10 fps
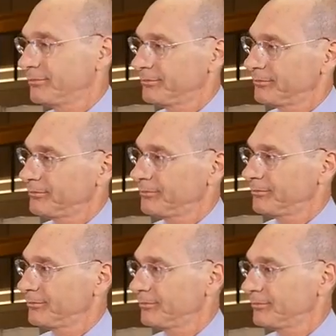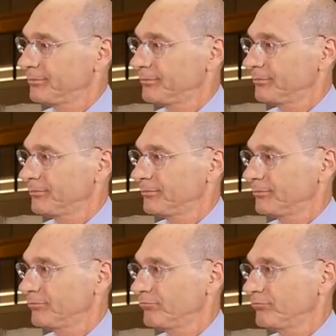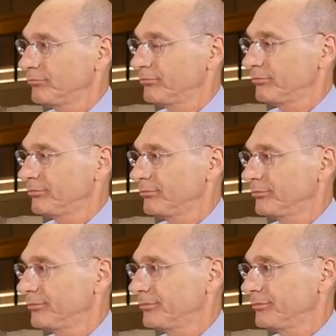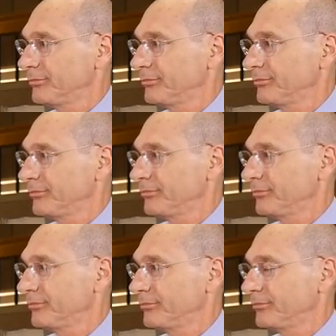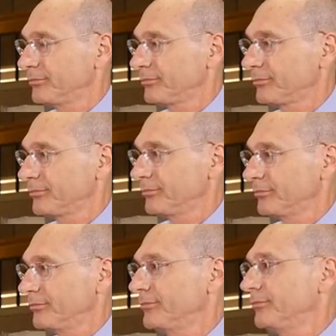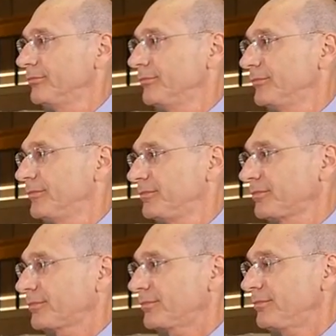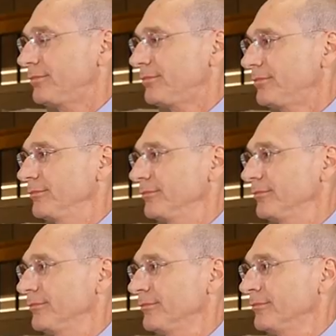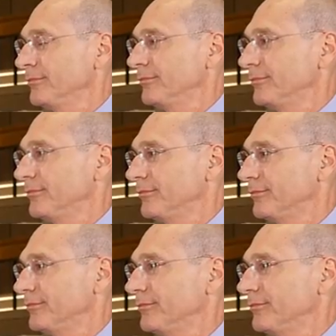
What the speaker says: The person shown says nothing.